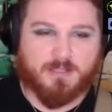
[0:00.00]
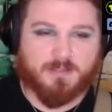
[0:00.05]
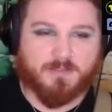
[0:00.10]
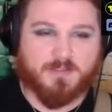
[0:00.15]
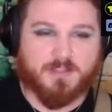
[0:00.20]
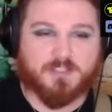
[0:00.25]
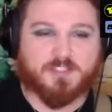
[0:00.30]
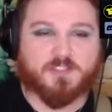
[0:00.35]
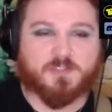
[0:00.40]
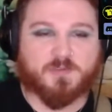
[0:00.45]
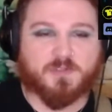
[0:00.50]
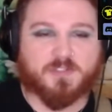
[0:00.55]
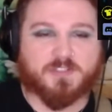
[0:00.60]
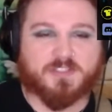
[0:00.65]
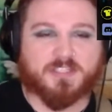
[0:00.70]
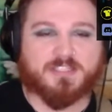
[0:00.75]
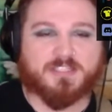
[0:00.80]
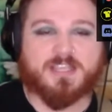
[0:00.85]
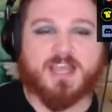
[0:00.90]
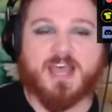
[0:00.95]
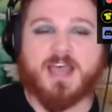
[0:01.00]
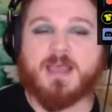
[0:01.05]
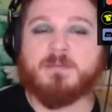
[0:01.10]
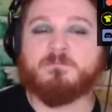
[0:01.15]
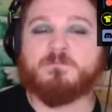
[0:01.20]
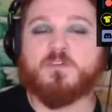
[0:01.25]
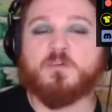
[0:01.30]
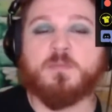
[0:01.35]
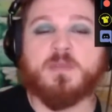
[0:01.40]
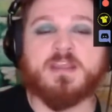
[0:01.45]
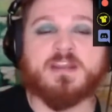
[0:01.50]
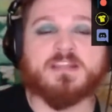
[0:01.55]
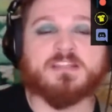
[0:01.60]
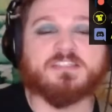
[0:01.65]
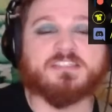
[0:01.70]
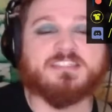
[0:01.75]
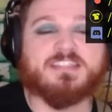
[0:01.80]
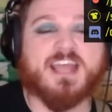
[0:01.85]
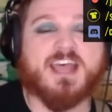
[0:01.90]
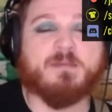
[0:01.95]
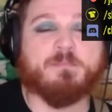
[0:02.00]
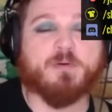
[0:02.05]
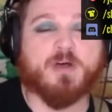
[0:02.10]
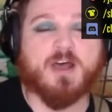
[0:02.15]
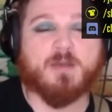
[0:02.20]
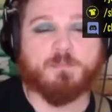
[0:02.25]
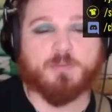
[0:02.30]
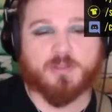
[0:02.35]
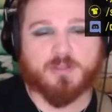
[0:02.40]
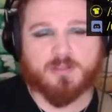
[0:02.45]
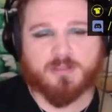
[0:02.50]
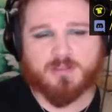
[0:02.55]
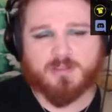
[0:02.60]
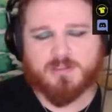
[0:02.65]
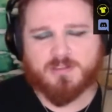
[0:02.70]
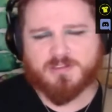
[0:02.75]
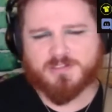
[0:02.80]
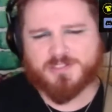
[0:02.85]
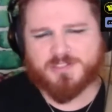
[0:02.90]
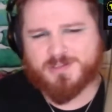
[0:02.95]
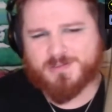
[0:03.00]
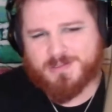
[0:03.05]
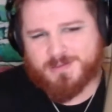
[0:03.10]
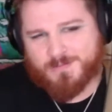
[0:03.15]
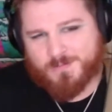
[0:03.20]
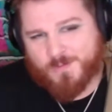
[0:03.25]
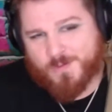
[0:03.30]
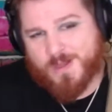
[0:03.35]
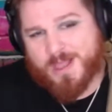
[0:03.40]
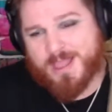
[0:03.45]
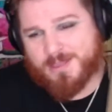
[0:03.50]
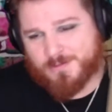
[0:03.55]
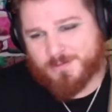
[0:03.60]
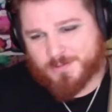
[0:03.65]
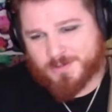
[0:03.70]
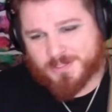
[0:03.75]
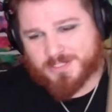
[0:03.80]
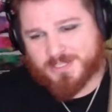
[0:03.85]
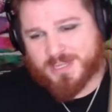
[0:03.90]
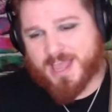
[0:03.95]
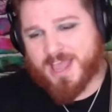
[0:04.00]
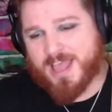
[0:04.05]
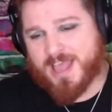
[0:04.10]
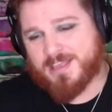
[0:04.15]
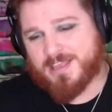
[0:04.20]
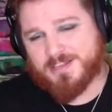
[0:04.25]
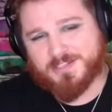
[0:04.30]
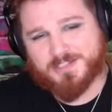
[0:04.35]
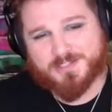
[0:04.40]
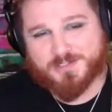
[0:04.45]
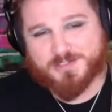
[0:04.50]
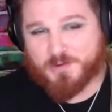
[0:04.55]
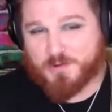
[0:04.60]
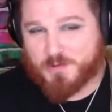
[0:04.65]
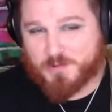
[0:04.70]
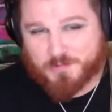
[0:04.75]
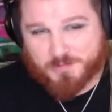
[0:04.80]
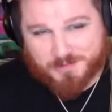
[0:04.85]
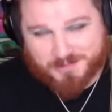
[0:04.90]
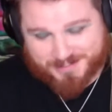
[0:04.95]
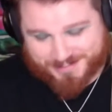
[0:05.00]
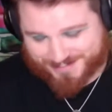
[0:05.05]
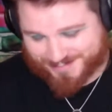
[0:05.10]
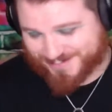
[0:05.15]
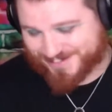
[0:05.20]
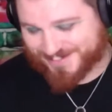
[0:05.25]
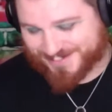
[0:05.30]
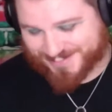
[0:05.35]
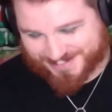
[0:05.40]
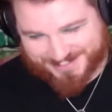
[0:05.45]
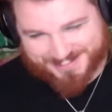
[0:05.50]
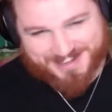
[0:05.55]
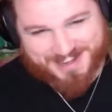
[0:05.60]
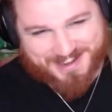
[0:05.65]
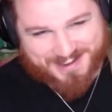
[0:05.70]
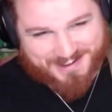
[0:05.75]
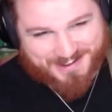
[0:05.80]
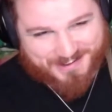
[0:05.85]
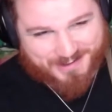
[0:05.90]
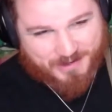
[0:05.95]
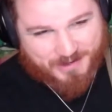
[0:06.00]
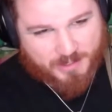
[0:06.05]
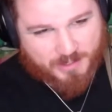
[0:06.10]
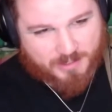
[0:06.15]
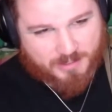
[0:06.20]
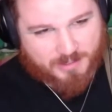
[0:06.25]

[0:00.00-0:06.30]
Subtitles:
This was the time for me to step up, so then why was I so scared?